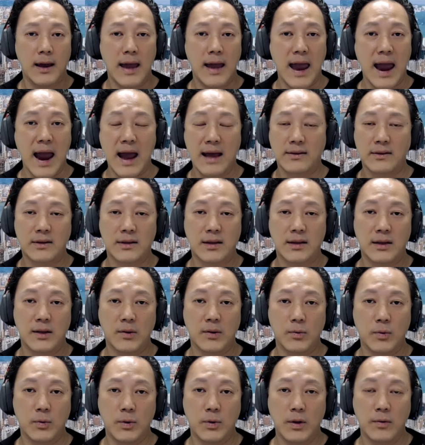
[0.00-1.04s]
and
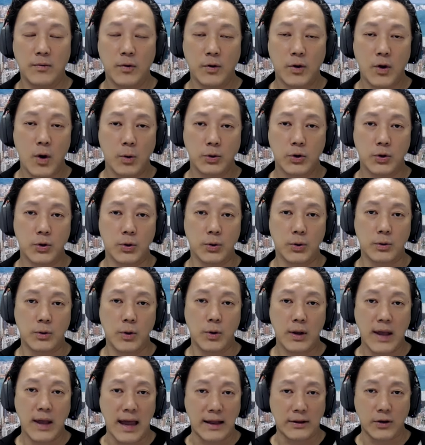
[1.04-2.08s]
you go to
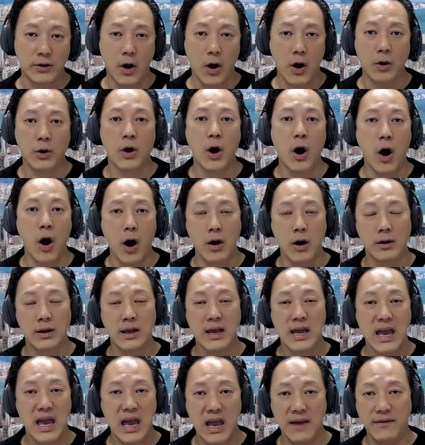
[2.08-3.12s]
look at Hong Kong
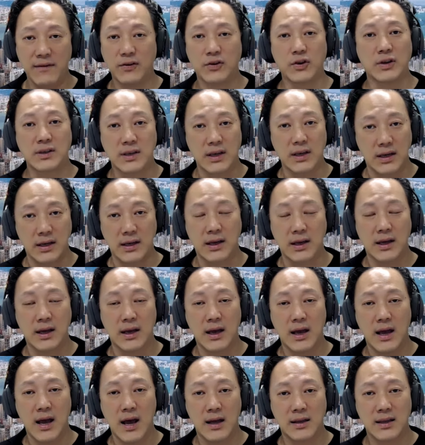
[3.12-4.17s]
efficiency.
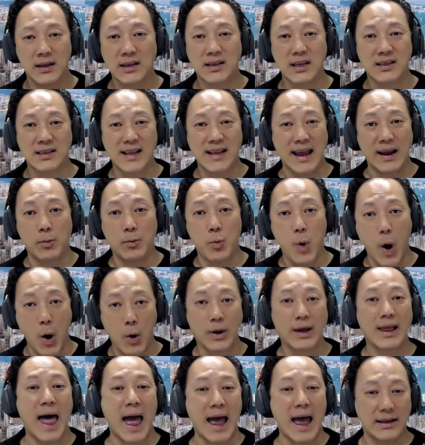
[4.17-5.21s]
This is like
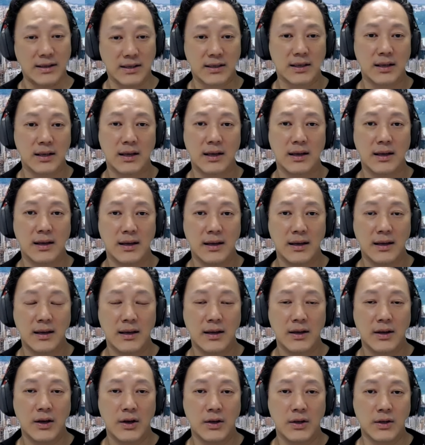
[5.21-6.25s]
world class.
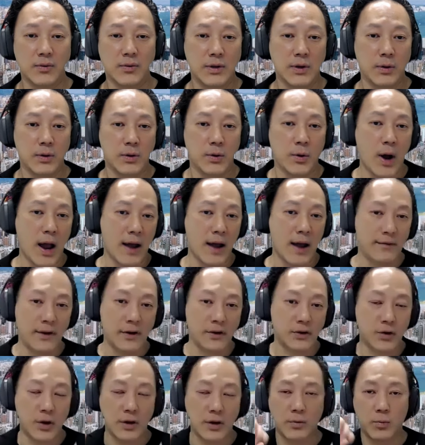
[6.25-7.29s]
You, you, you have a
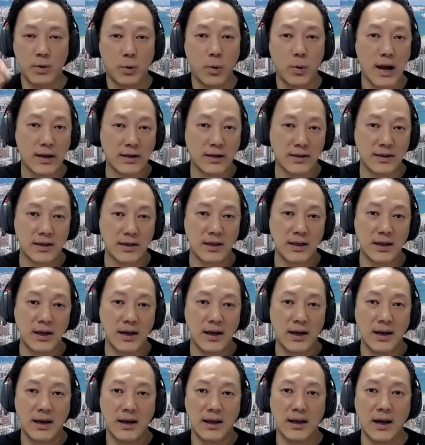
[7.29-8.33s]
certain request,
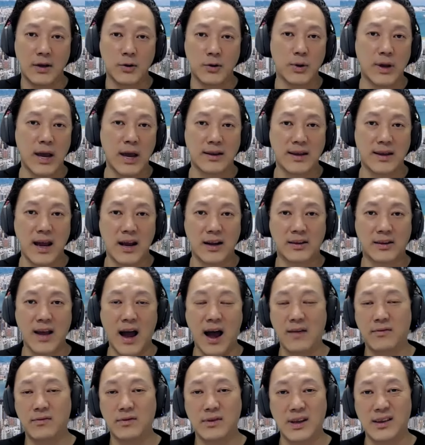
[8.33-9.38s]
and you can get it
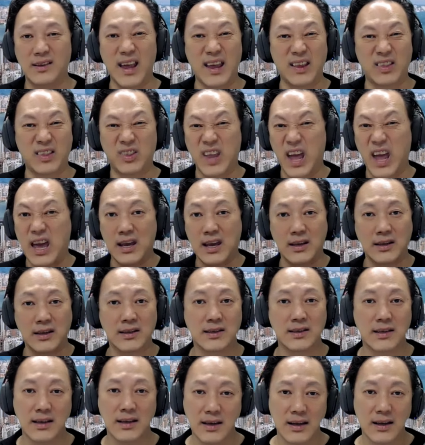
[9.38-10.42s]
done in
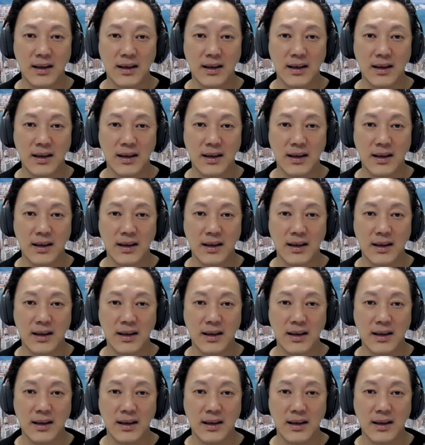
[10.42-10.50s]
days,